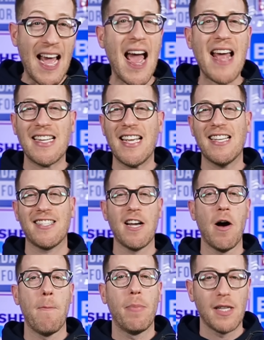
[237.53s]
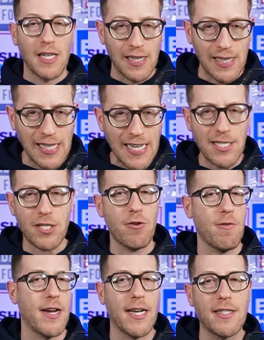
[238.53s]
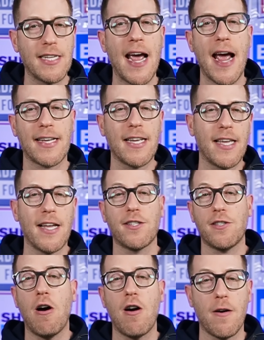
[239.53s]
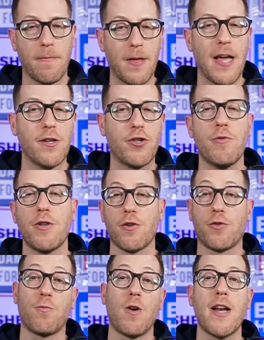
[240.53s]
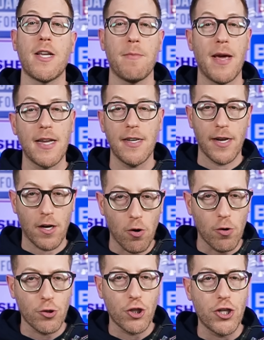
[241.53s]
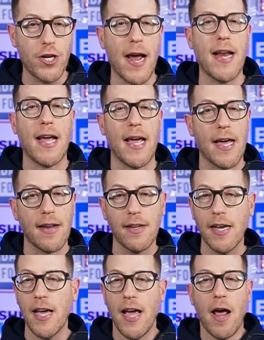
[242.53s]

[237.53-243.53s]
That is a blistering attack against RFK Jr.'s running mate, Nicole Shanahan.